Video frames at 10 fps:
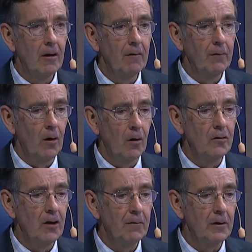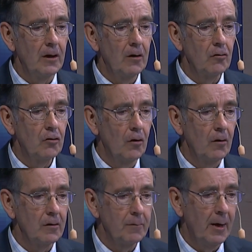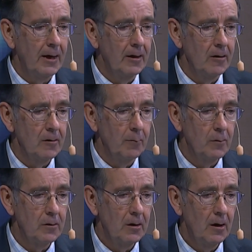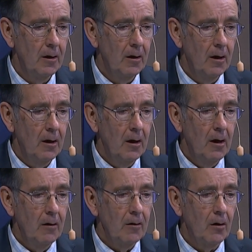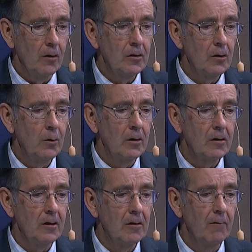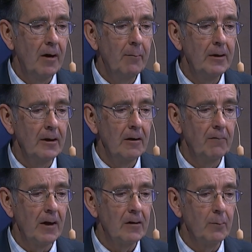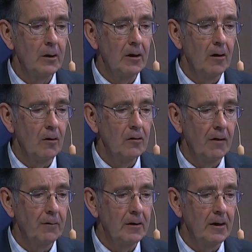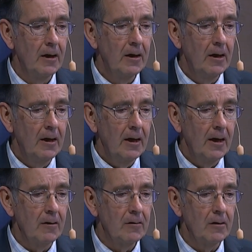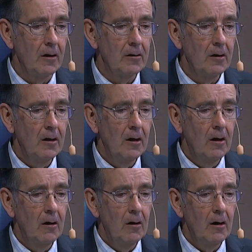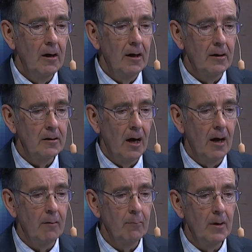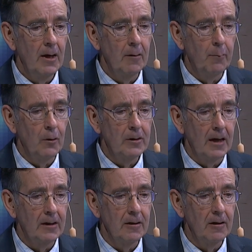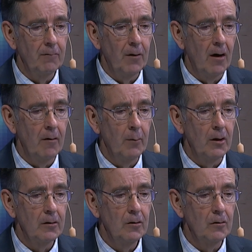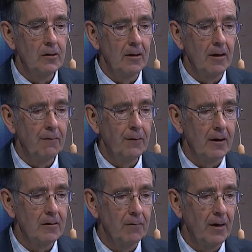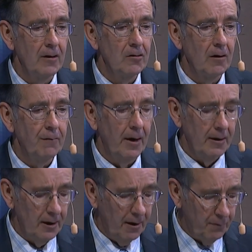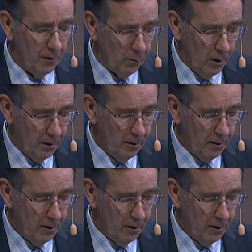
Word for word: of longevity assurance mechanisms. The consequences of limited investment in longevity is that in time, in a protected environment, you see the effects of aging affecting everyone.